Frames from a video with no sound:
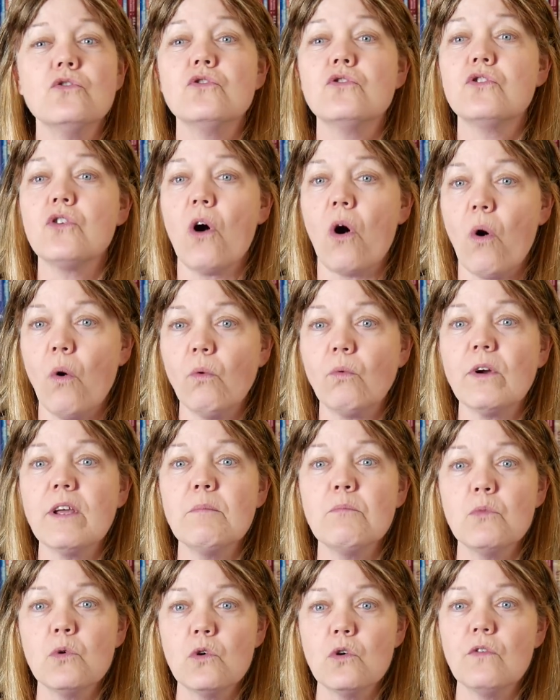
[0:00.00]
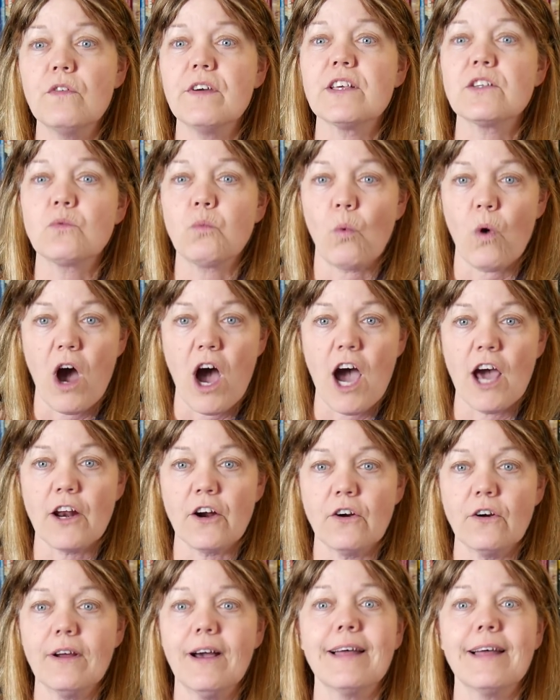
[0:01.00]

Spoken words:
Don't remove his water